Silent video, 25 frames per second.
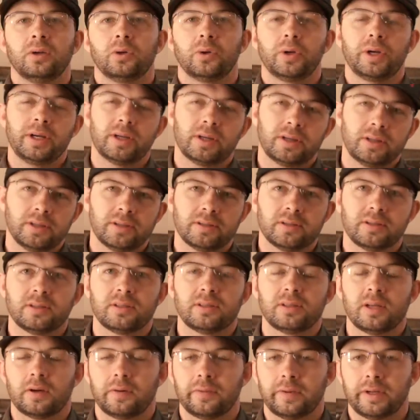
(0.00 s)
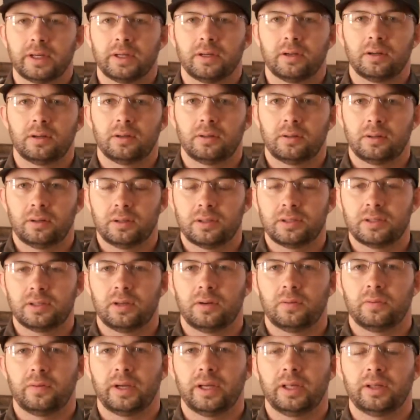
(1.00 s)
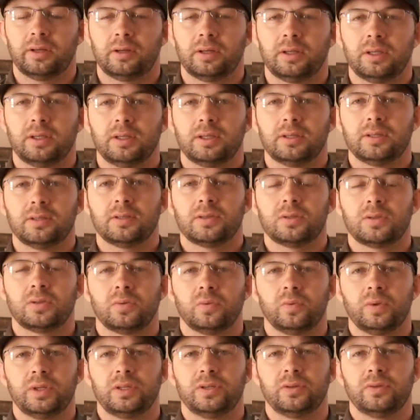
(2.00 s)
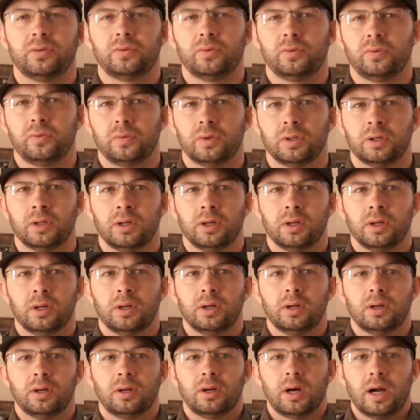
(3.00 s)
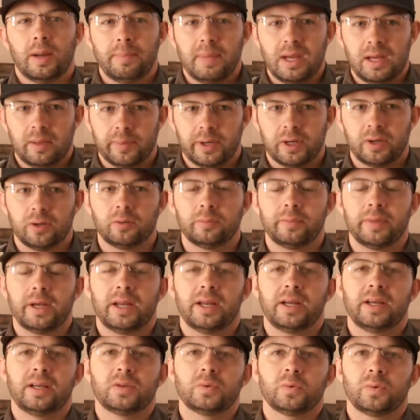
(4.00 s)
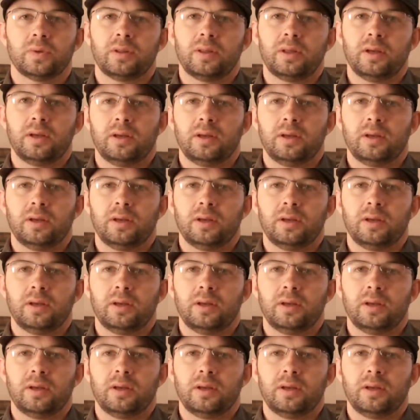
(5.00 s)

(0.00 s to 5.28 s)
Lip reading: Green onions instead of regular onions. I make my own mayonnaise with